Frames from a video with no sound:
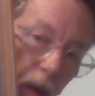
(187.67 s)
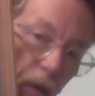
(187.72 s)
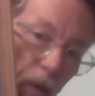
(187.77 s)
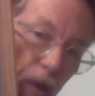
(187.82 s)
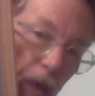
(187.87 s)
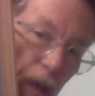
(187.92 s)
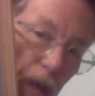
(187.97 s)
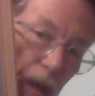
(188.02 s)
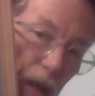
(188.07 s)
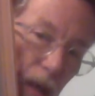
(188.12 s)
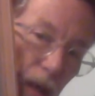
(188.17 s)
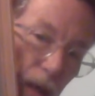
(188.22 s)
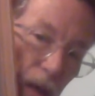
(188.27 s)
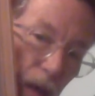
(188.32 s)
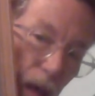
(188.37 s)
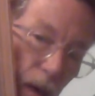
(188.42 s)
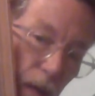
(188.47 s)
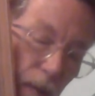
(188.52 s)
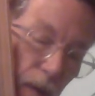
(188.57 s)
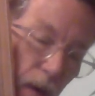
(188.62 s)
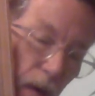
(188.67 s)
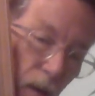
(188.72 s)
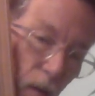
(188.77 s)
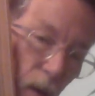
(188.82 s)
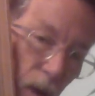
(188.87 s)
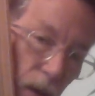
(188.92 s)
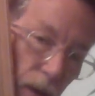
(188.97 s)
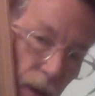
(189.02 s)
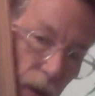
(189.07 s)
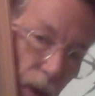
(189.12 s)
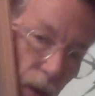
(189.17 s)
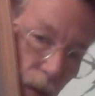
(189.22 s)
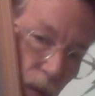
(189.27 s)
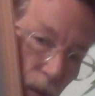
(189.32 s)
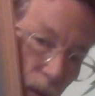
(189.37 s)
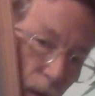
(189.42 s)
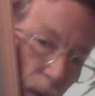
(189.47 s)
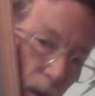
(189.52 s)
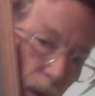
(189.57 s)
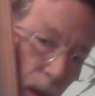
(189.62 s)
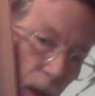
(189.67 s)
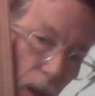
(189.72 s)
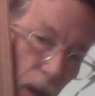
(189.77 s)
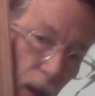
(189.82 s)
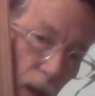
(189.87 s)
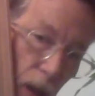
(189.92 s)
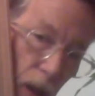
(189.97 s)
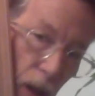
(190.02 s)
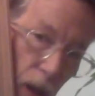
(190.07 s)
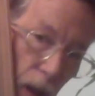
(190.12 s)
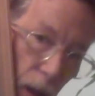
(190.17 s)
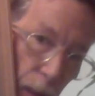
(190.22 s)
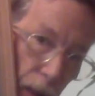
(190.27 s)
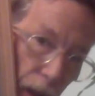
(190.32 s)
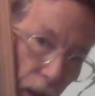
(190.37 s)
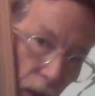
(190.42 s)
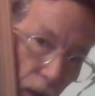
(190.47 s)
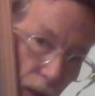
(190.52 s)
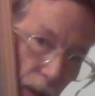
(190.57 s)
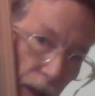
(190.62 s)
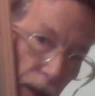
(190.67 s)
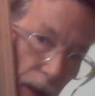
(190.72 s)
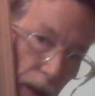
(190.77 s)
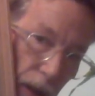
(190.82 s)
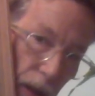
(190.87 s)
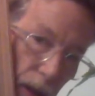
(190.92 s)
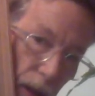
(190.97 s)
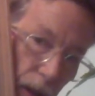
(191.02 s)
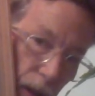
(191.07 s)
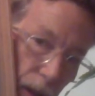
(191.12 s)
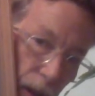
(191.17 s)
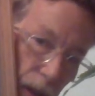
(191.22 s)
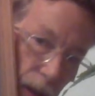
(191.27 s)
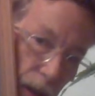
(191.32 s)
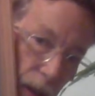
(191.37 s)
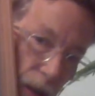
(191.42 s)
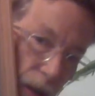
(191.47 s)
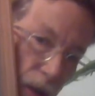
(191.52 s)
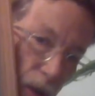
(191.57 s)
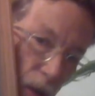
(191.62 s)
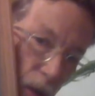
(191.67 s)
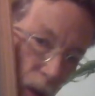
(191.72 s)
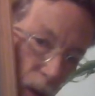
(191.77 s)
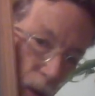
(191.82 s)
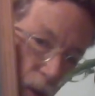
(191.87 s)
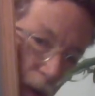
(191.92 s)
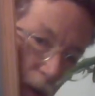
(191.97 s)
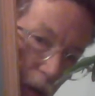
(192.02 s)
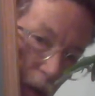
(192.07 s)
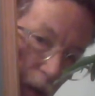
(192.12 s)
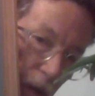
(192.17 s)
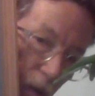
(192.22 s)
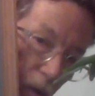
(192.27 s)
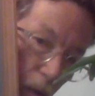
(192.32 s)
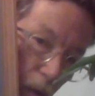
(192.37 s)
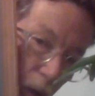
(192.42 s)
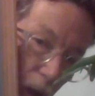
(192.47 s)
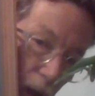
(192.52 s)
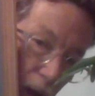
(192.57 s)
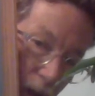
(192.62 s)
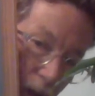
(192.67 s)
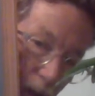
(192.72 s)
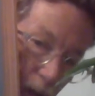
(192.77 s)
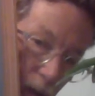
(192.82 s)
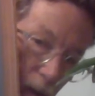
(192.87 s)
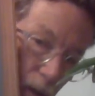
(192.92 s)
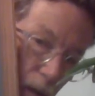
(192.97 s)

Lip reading: She is a very well known, apparently, in the New York region, or was,